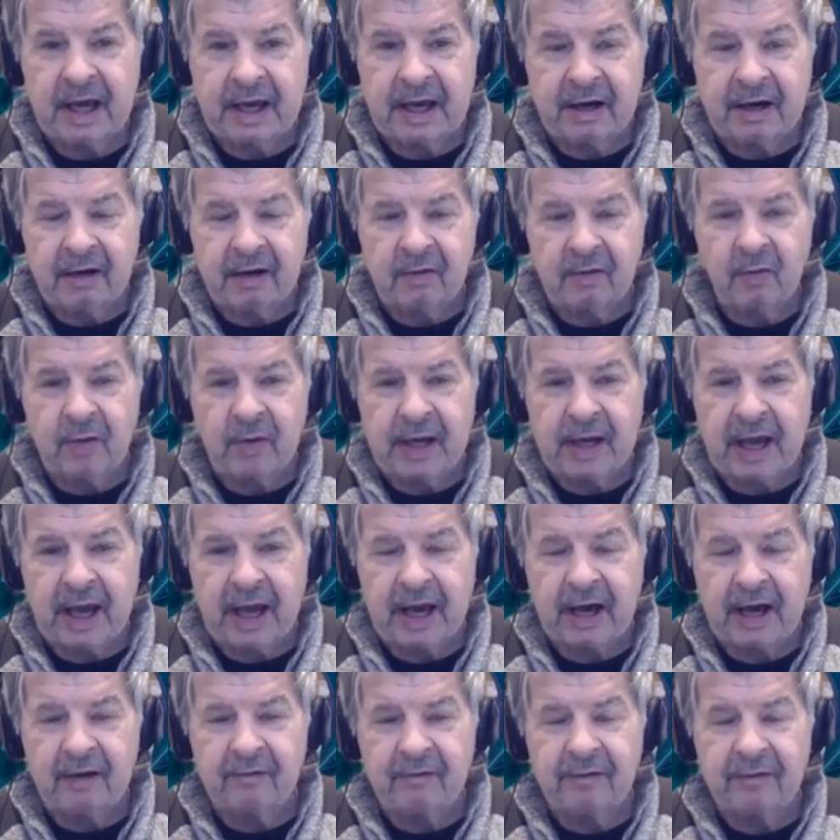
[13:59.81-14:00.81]
here we
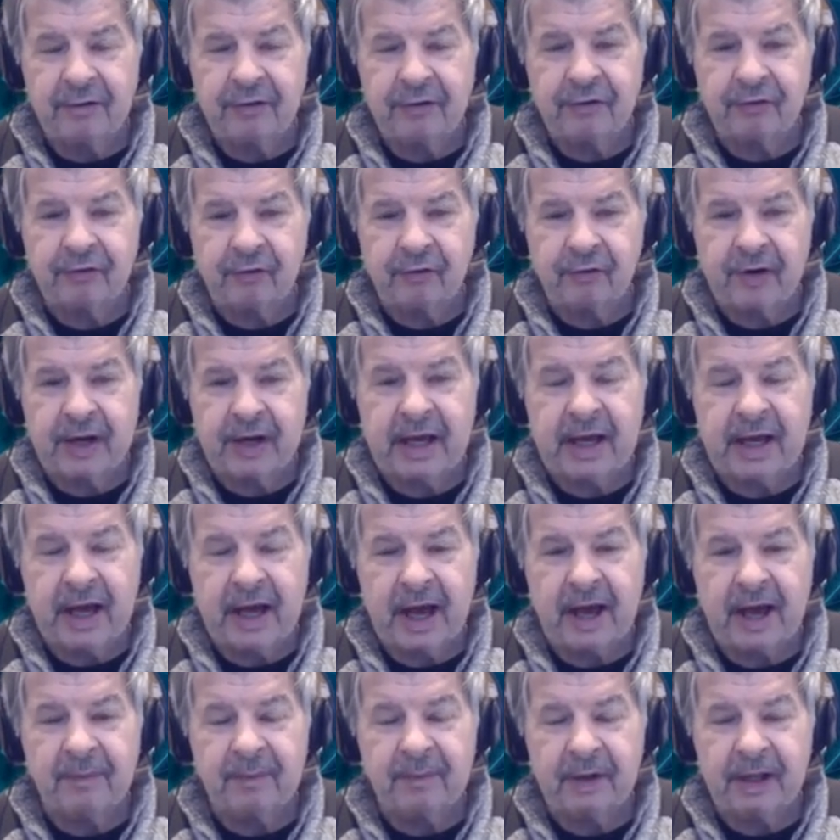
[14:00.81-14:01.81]
have three
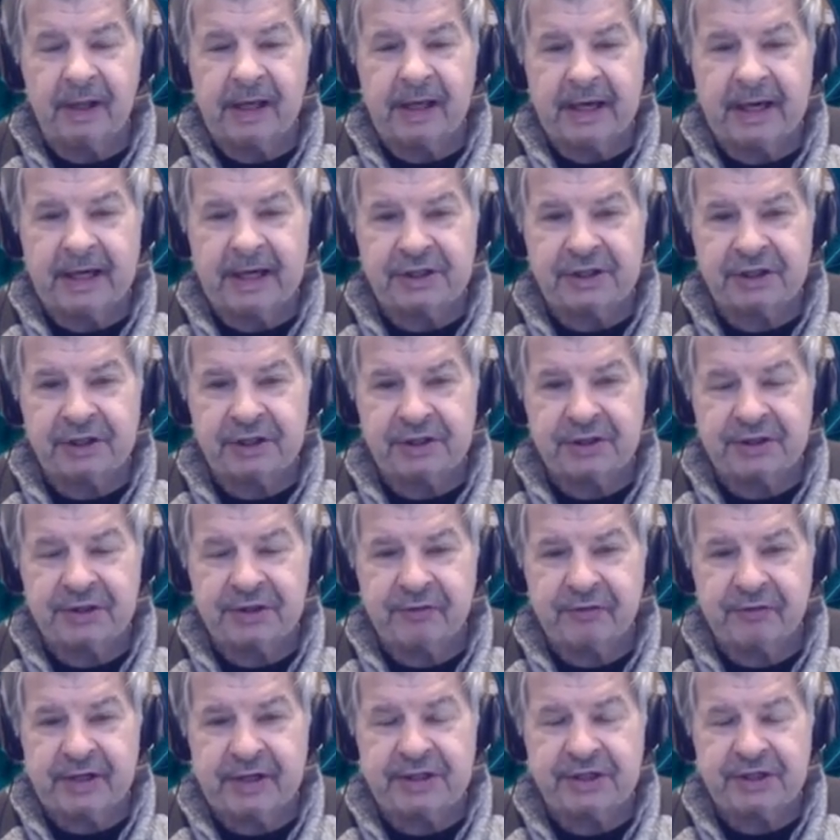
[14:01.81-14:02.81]

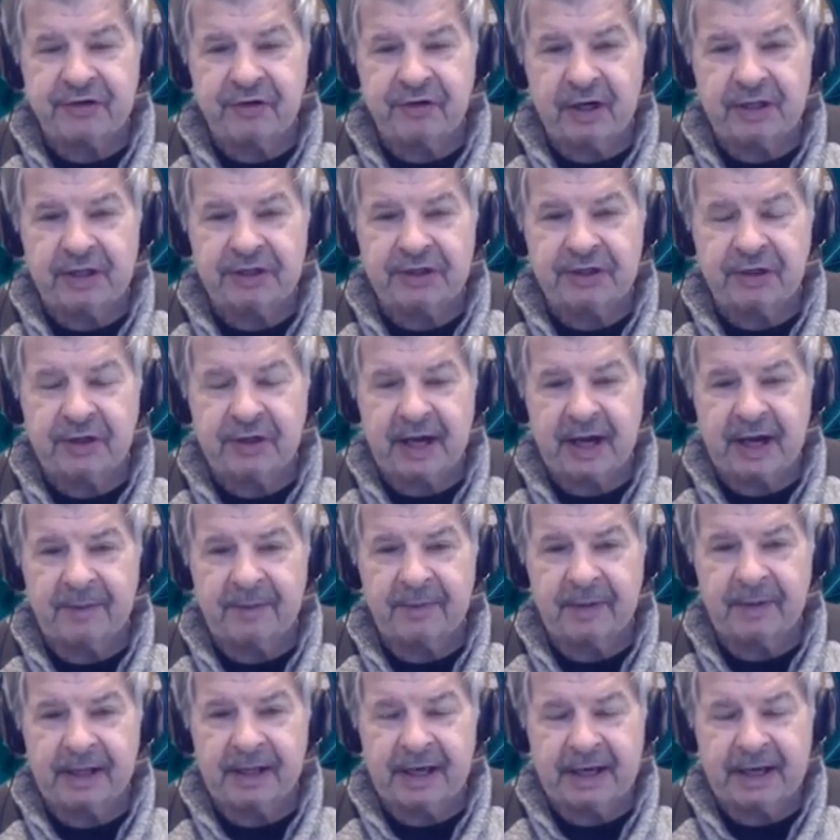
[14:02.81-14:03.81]
structured
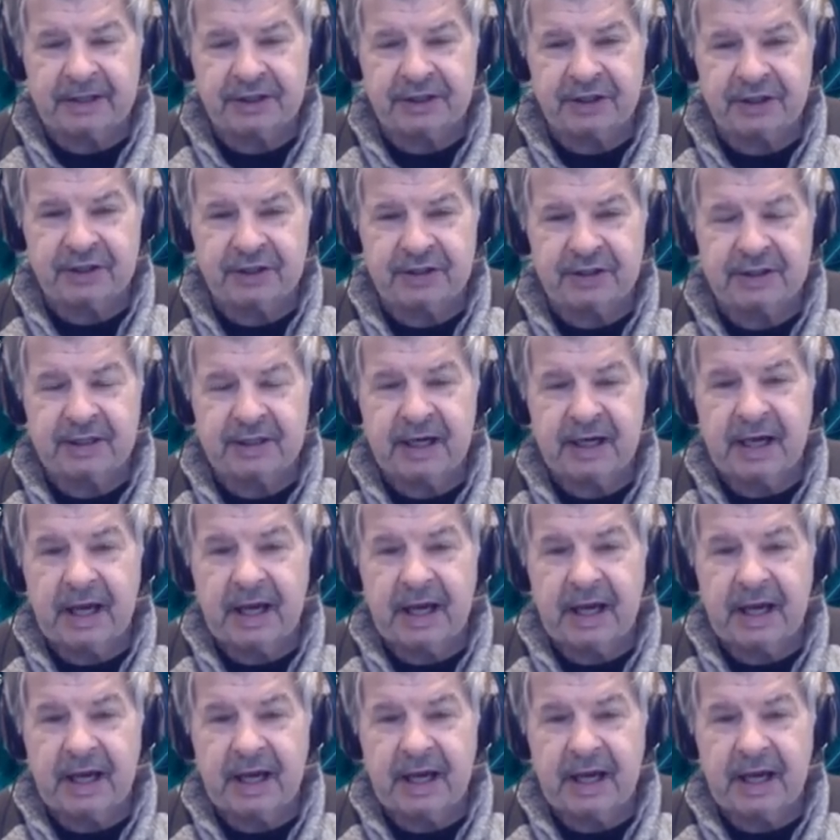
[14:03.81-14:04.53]
applications.